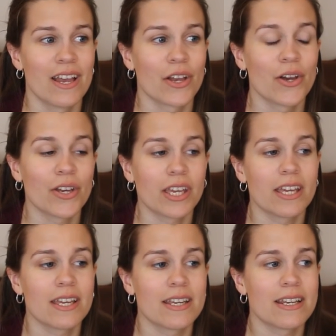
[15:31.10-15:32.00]

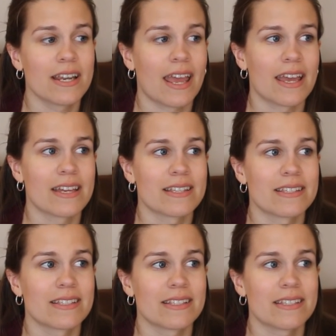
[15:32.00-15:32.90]
cooking
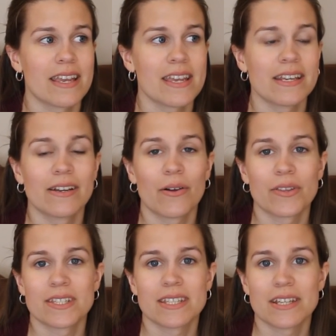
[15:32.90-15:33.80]
and taking in all
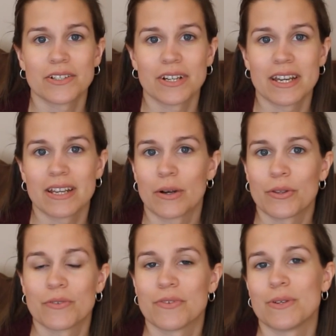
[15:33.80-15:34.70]
the scenery and all
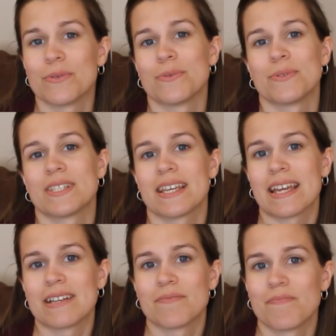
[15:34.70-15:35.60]
the views
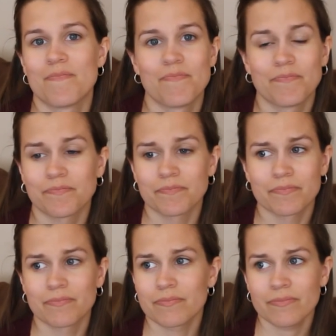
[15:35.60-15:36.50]
and
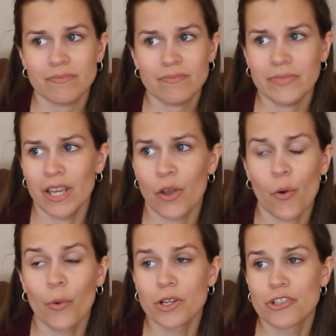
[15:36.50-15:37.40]

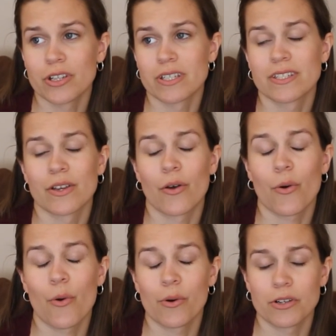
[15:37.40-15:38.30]
gorgeous,
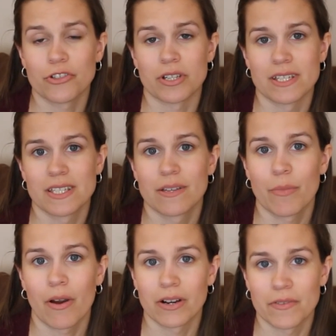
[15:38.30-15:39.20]
gorgeous
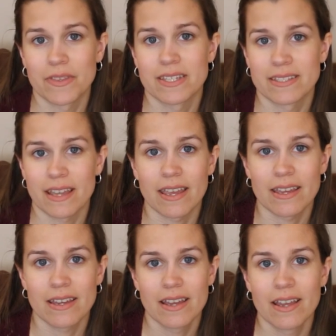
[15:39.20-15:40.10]
part of the
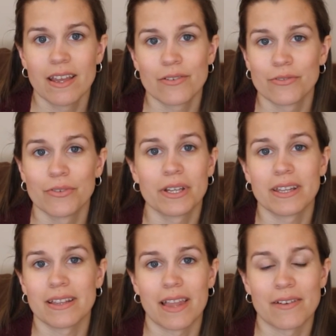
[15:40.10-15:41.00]
state.
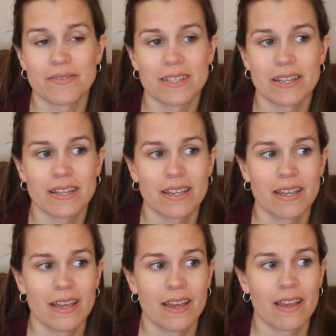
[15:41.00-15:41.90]
Really loved it.
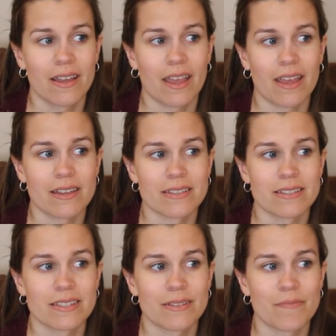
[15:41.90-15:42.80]
And